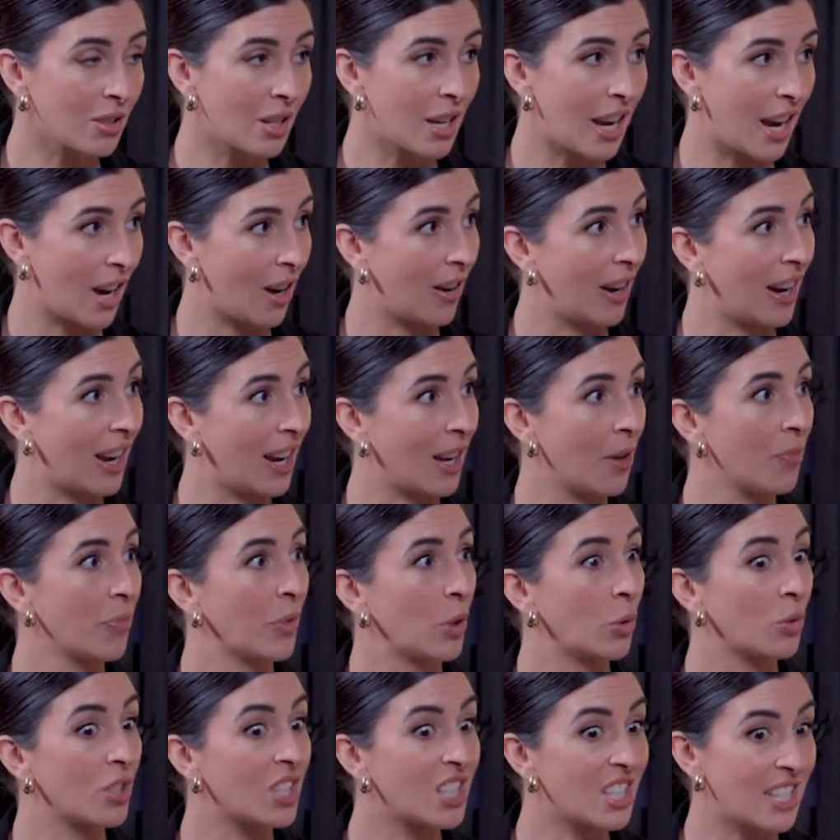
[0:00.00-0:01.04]
area
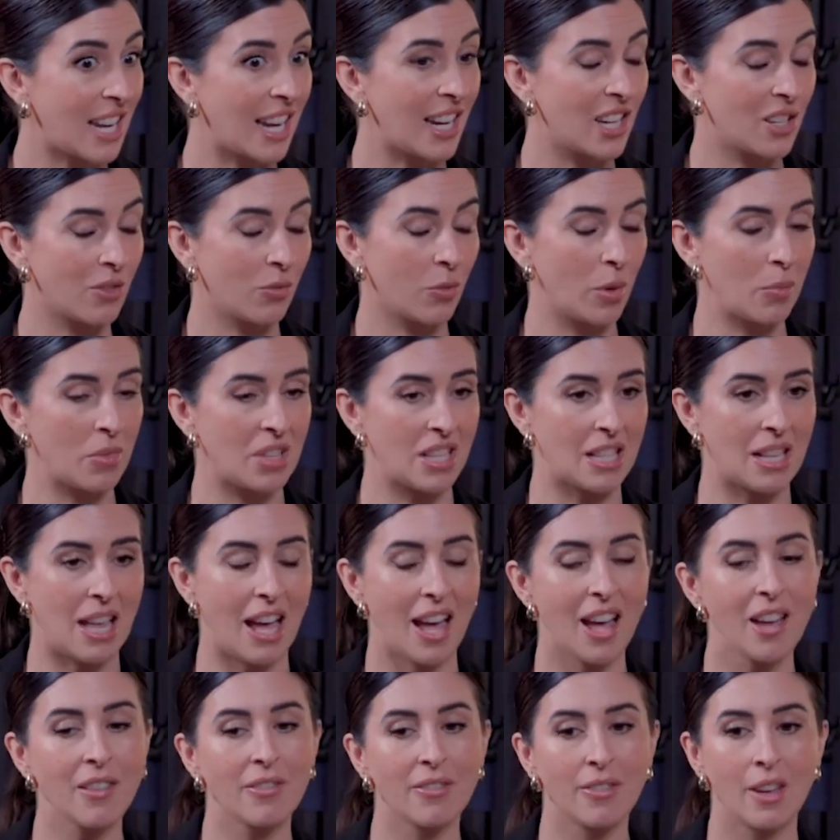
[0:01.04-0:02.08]
or stage of women's
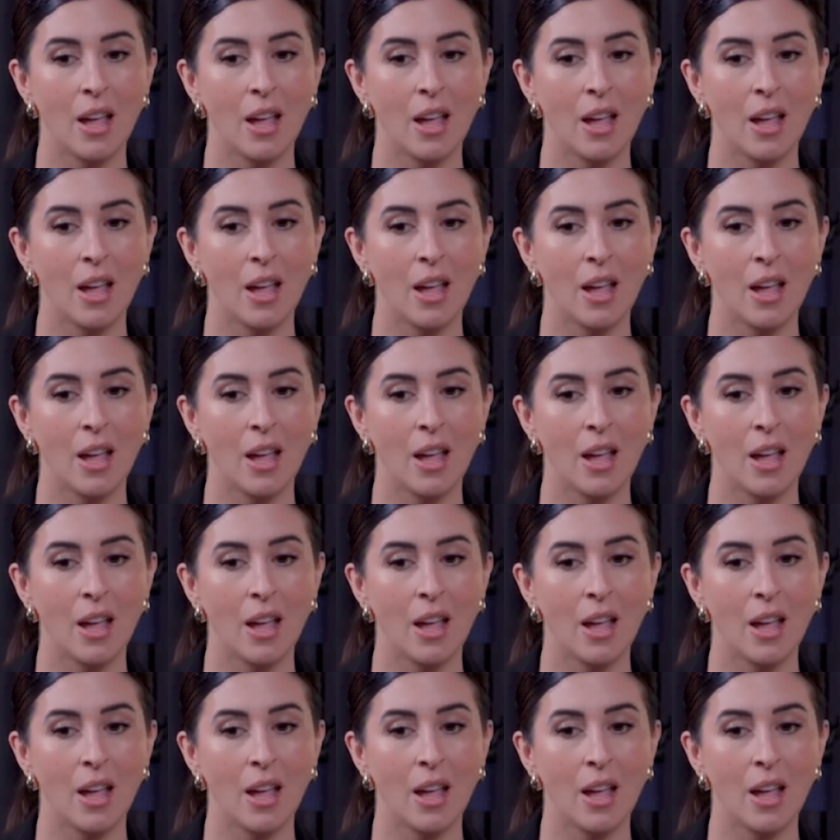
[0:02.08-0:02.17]
life.